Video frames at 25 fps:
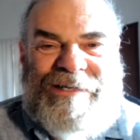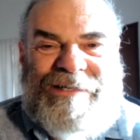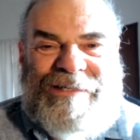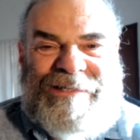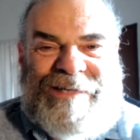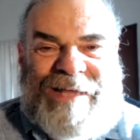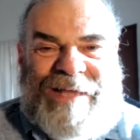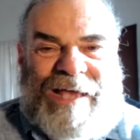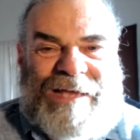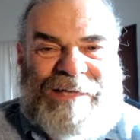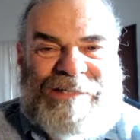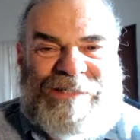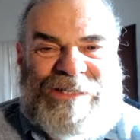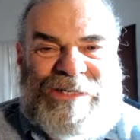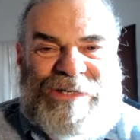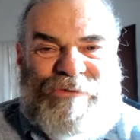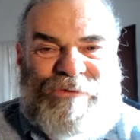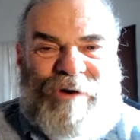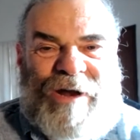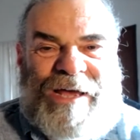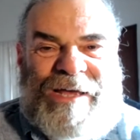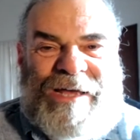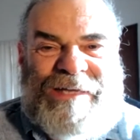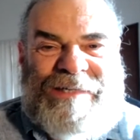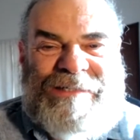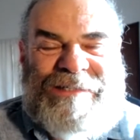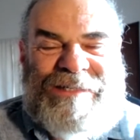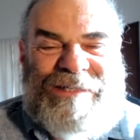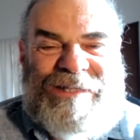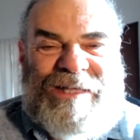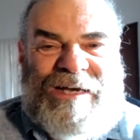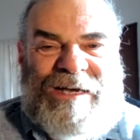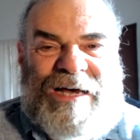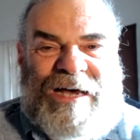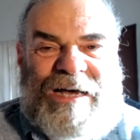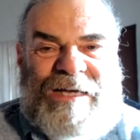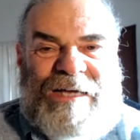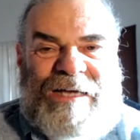taxi ride to
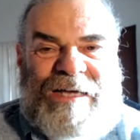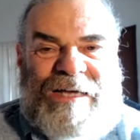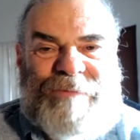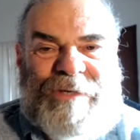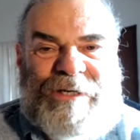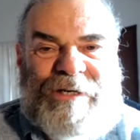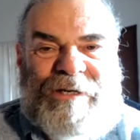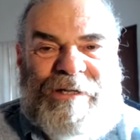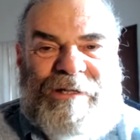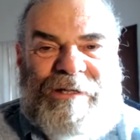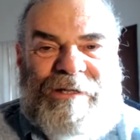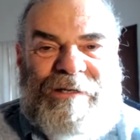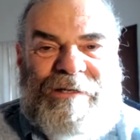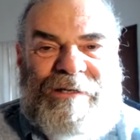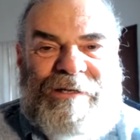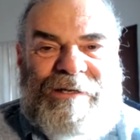the hospital